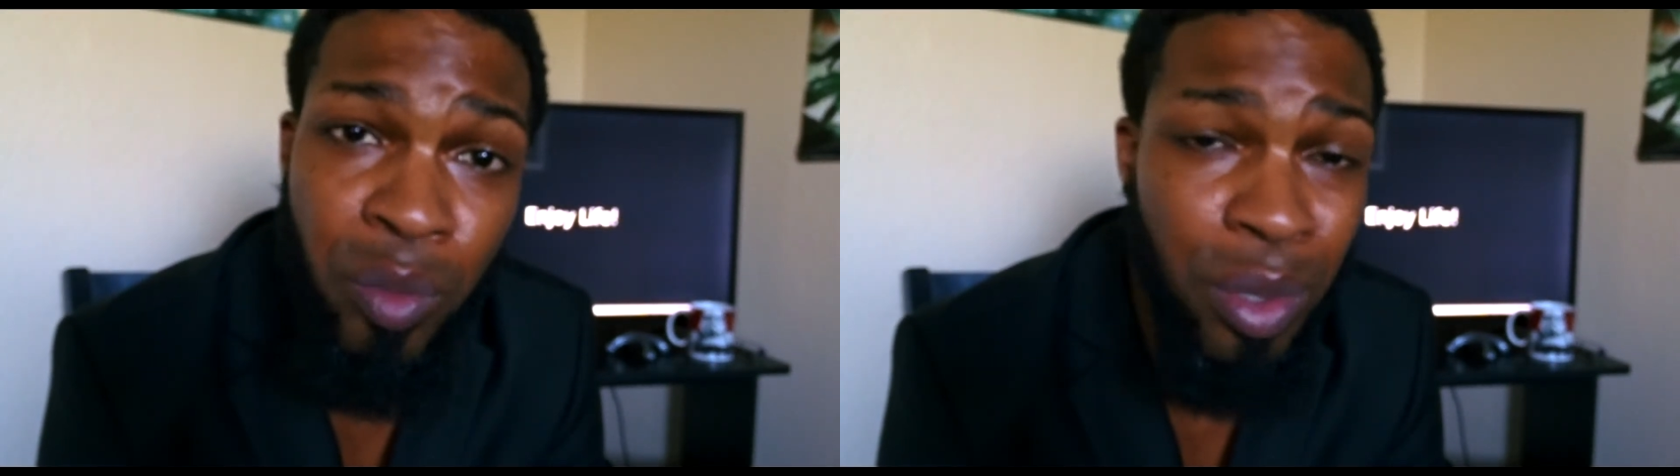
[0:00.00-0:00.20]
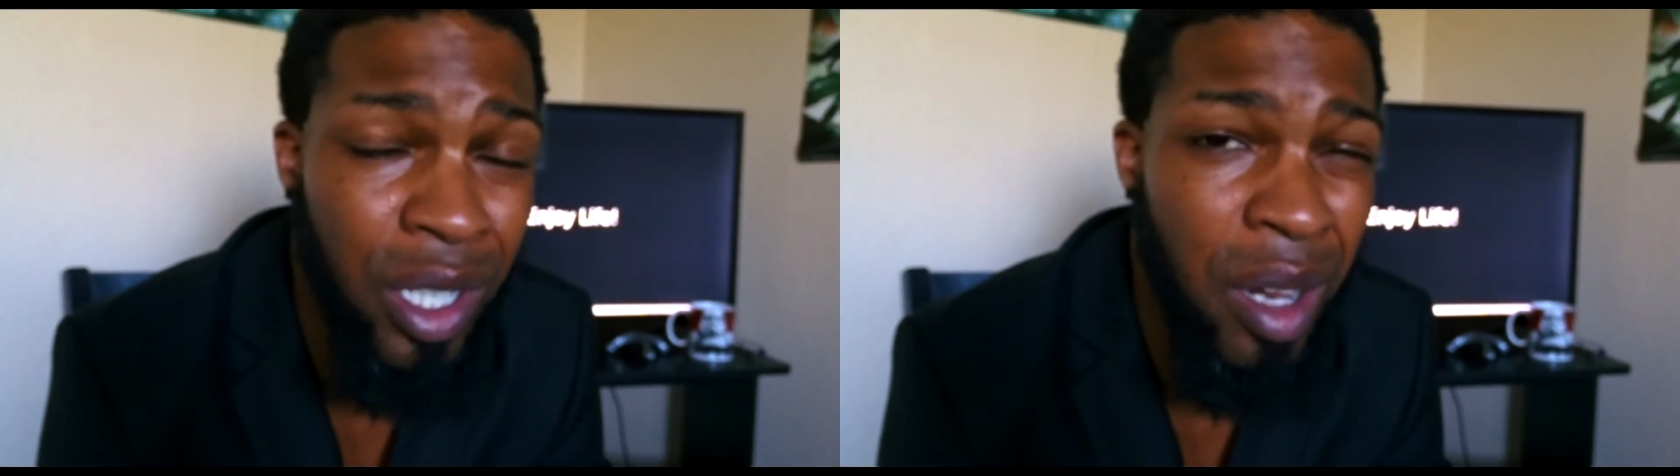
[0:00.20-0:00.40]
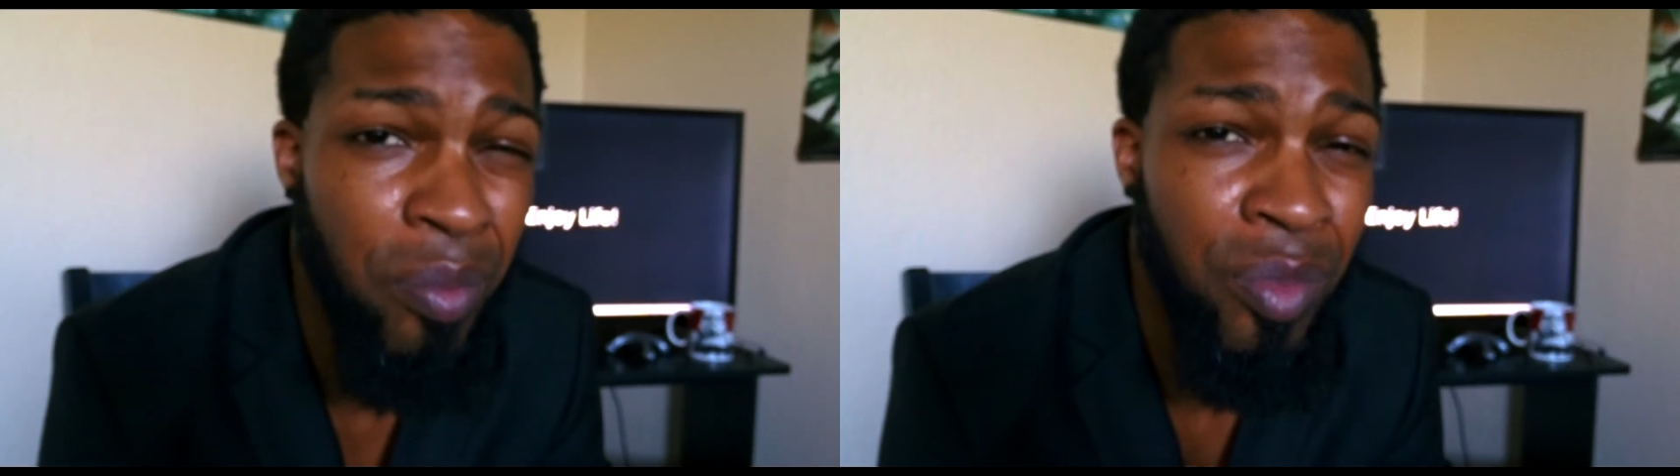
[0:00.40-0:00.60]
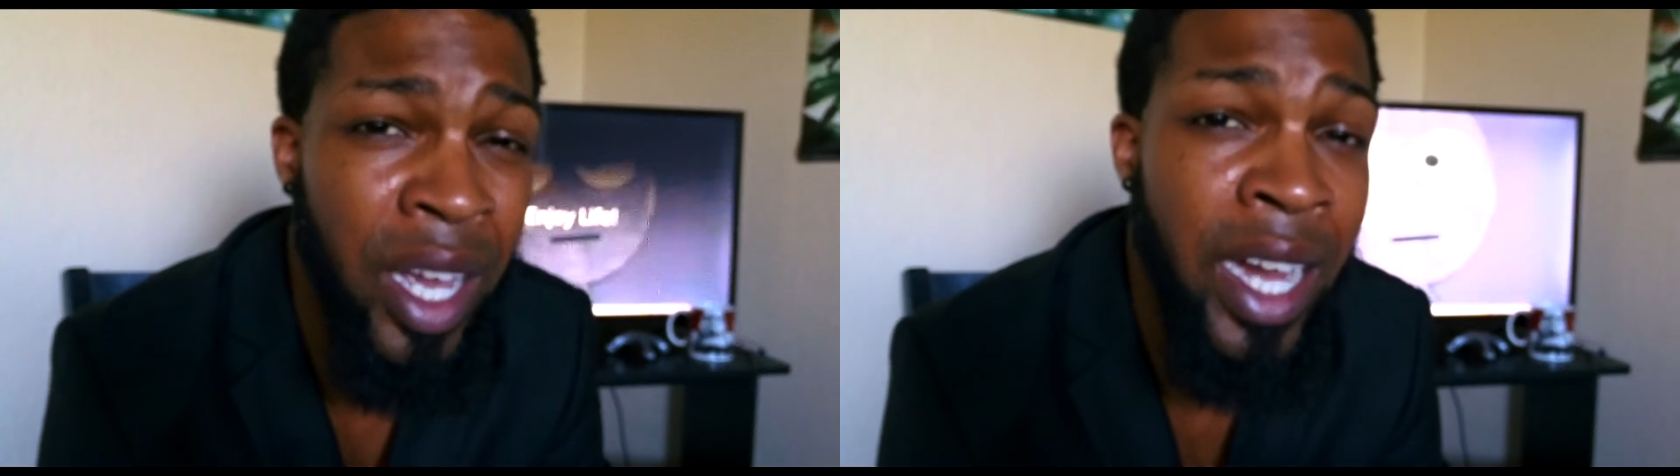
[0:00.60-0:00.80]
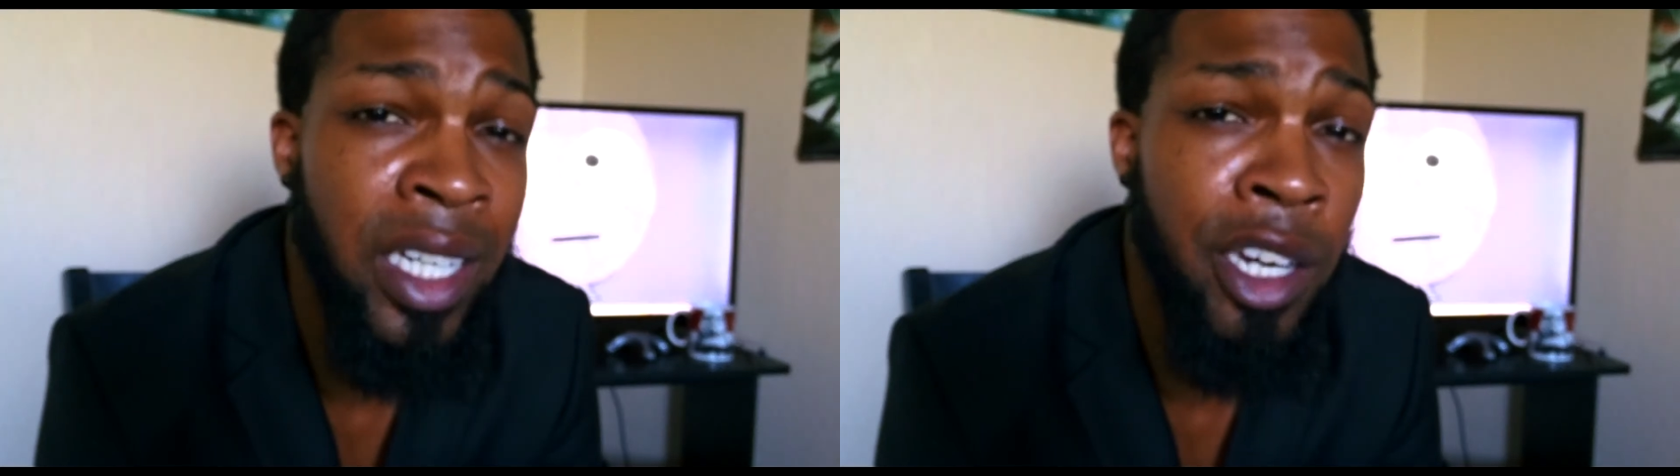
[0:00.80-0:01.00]
but I'm
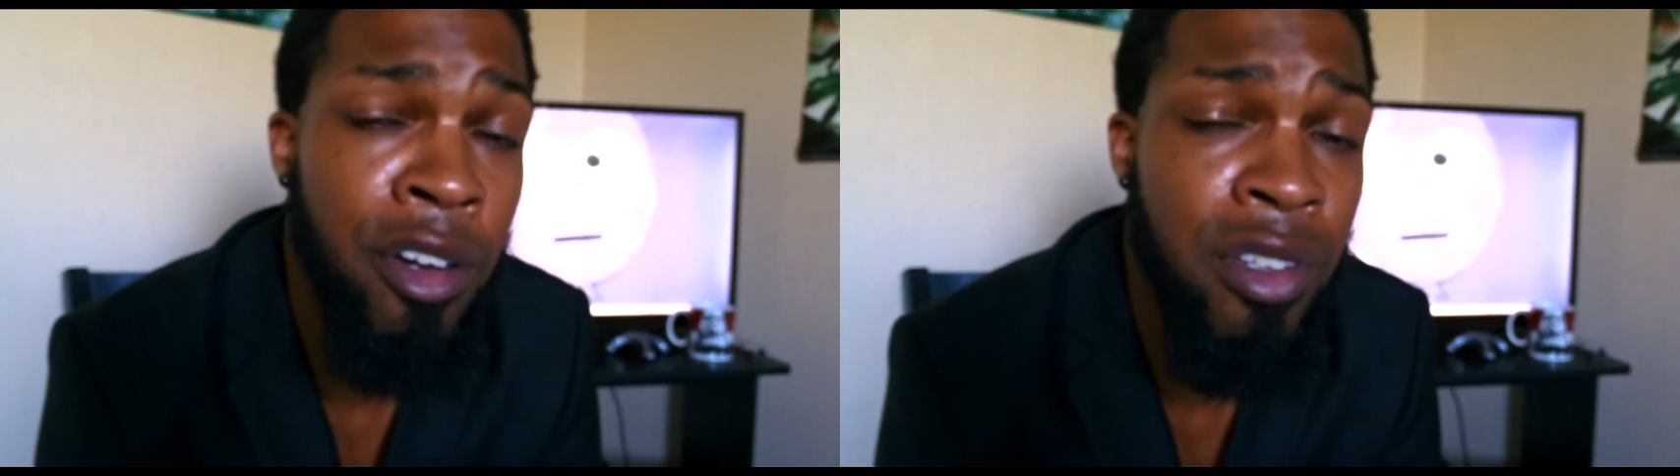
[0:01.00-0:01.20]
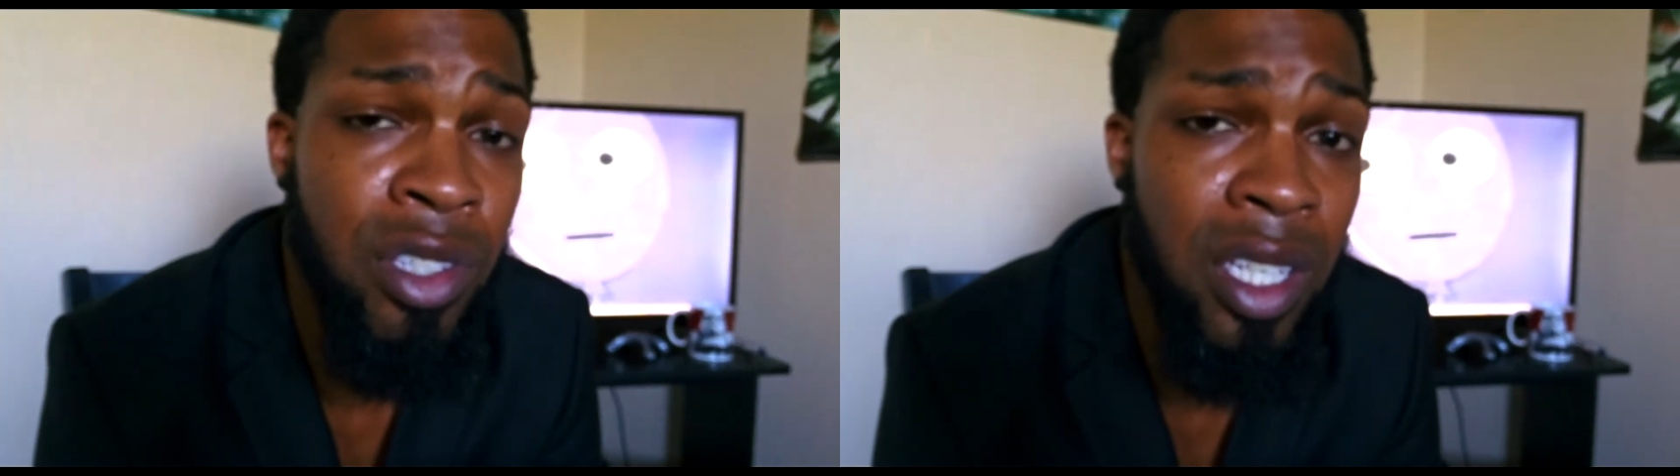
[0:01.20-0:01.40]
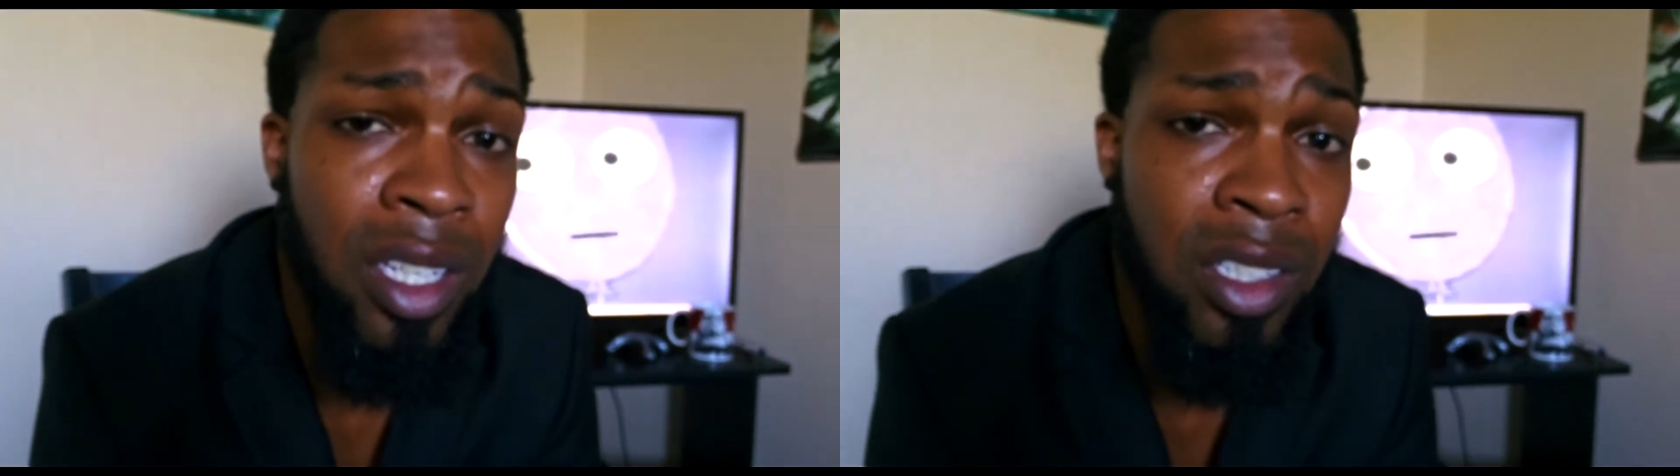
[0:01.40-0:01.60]
not guaranteeing